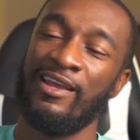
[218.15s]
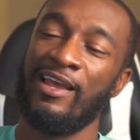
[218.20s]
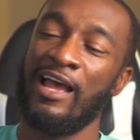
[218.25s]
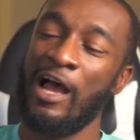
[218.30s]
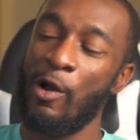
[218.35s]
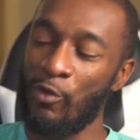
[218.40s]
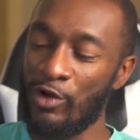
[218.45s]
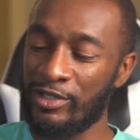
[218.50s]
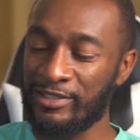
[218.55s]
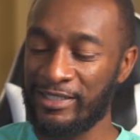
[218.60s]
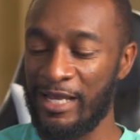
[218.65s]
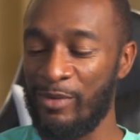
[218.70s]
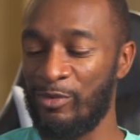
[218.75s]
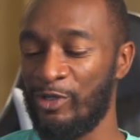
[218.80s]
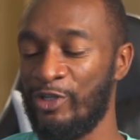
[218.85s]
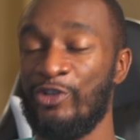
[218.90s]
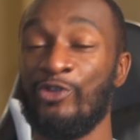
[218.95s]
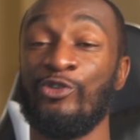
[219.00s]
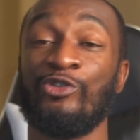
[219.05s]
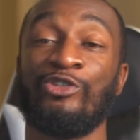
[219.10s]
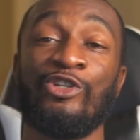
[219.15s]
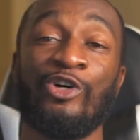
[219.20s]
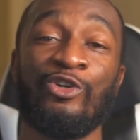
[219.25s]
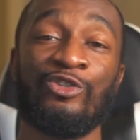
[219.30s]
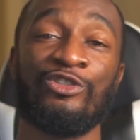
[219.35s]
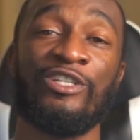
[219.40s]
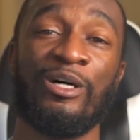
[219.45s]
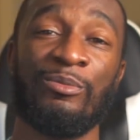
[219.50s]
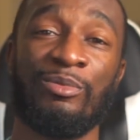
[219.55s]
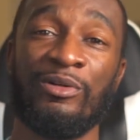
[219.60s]
I was able to use those
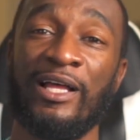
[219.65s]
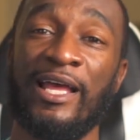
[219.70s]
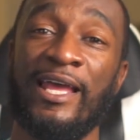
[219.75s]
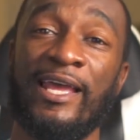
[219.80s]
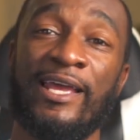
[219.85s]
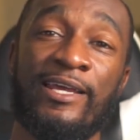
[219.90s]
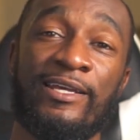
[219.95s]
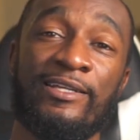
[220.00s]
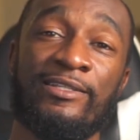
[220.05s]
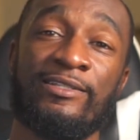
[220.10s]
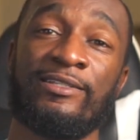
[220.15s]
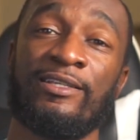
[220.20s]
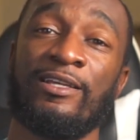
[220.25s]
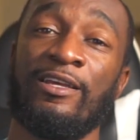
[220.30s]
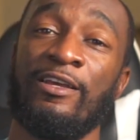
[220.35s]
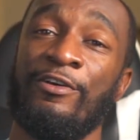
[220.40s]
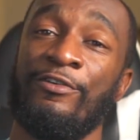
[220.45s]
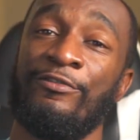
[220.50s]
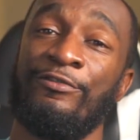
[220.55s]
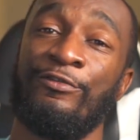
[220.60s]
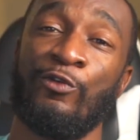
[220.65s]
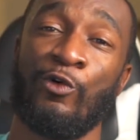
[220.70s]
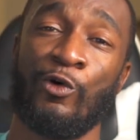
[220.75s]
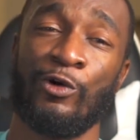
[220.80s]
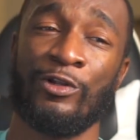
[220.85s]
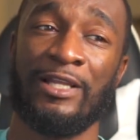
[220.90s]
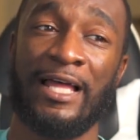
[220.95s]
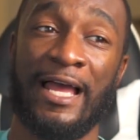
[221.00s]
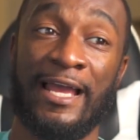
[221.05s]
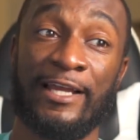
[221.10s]
AA's for
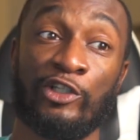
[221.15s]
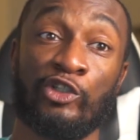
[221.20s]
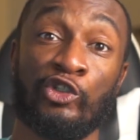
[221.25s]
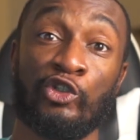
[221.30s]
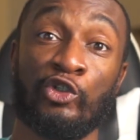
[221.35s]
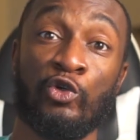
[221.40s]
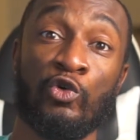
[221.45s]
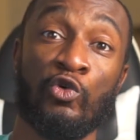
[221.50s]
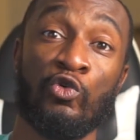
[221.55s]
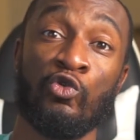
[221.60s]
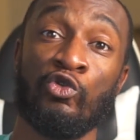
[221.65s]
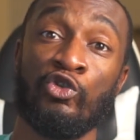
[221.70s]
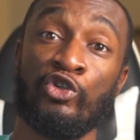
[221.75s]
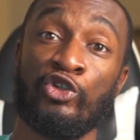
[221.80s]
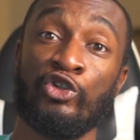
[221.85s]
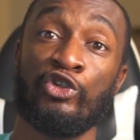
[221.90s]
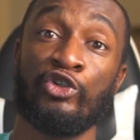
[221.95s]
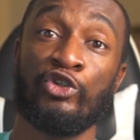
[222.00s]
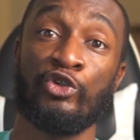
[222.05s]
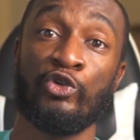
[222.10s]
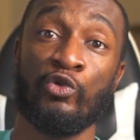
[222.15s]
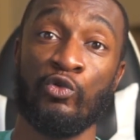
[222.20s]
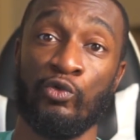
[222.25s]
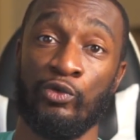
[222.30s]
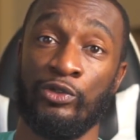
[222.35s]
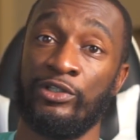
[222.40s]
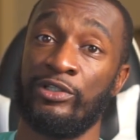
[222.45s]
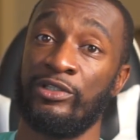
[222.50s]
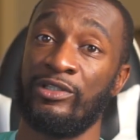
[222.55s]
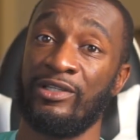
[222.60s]
like 2
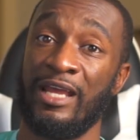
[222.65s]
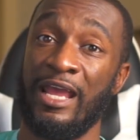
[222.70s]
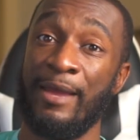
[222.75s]
shoots,